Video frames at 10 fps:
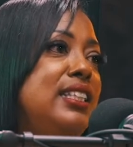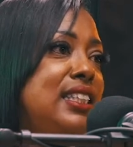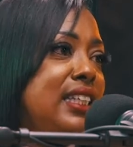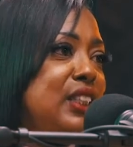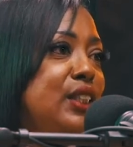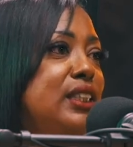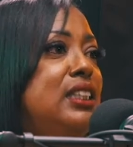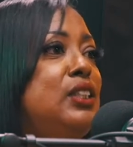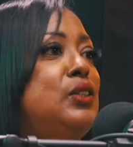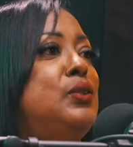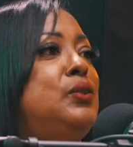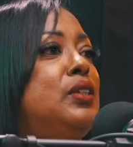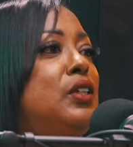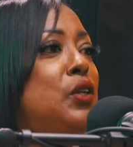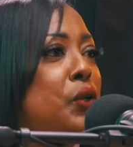they teach us to
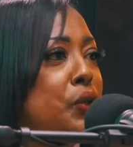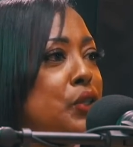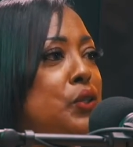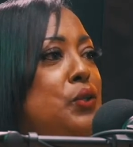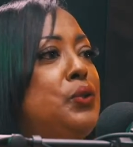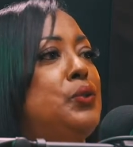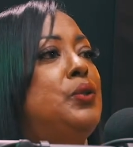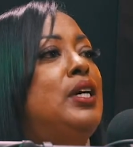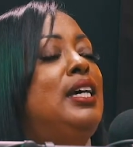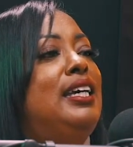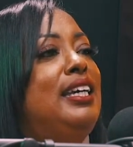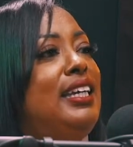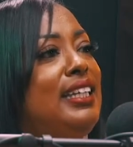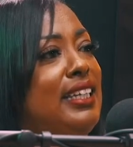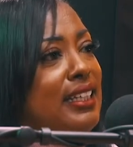go, go to, to school. school
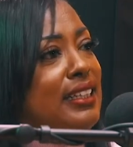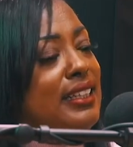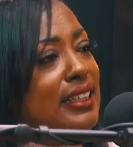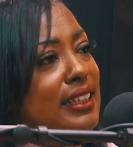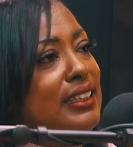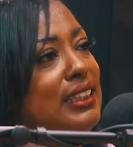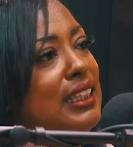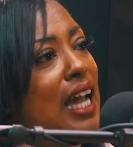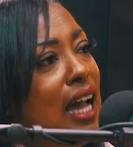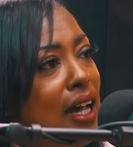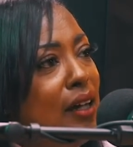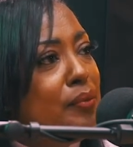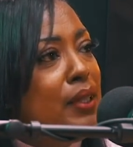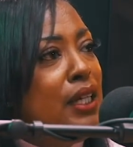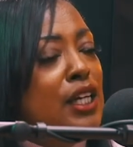and get a good job
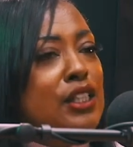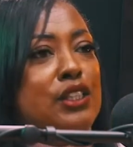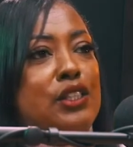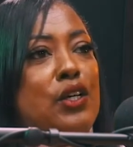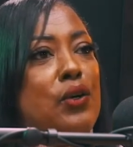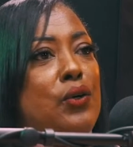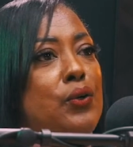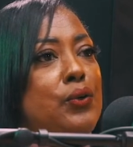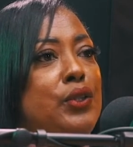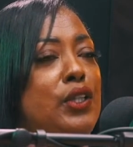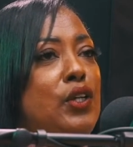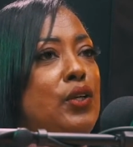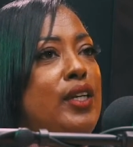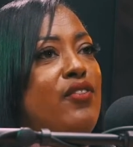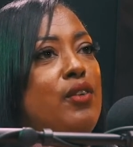so you know
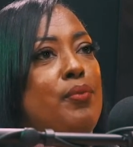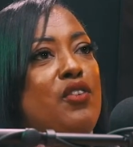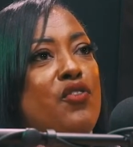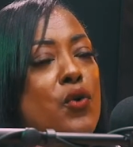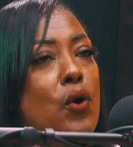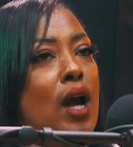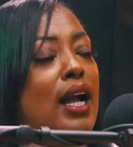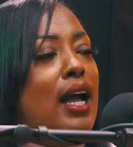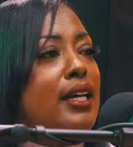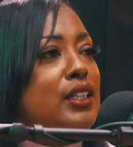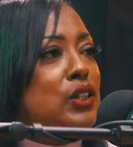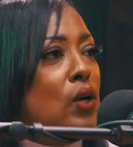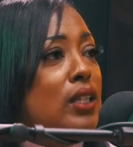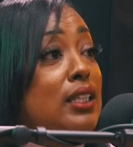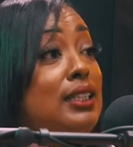even before i got into
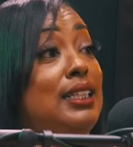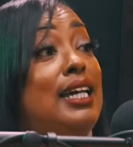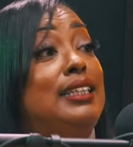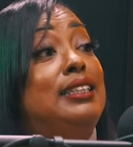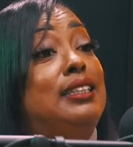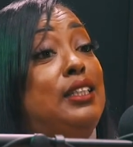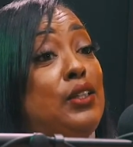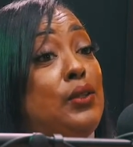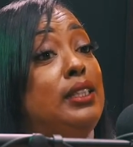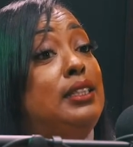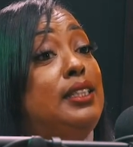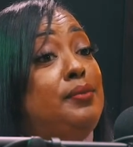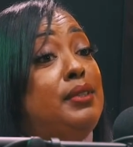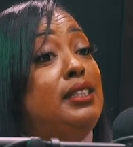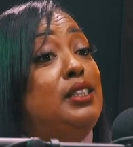all of this i still
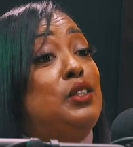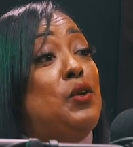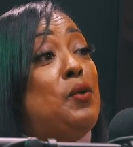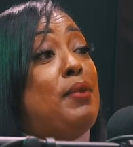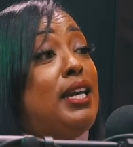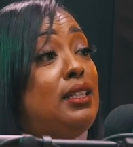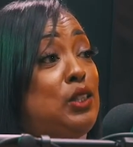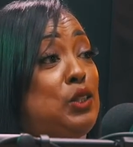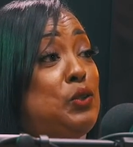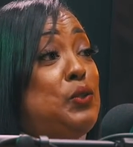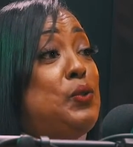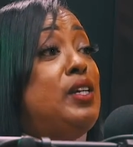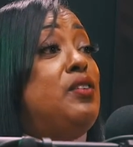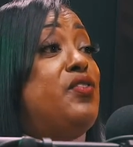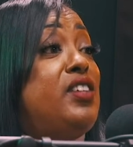attempted to go back to school
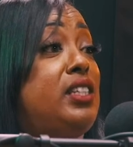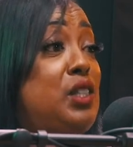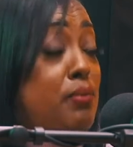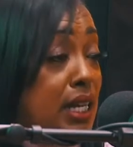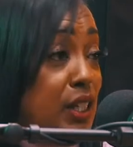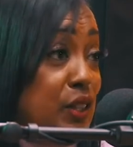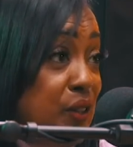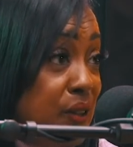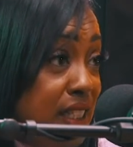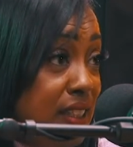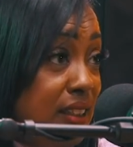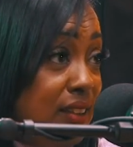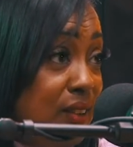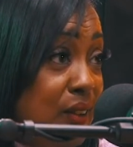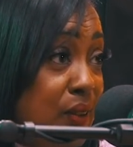and finish my degree
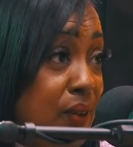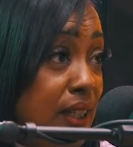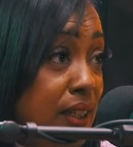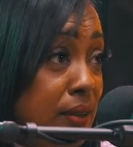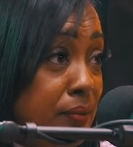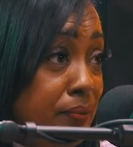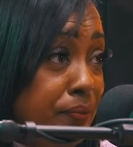okay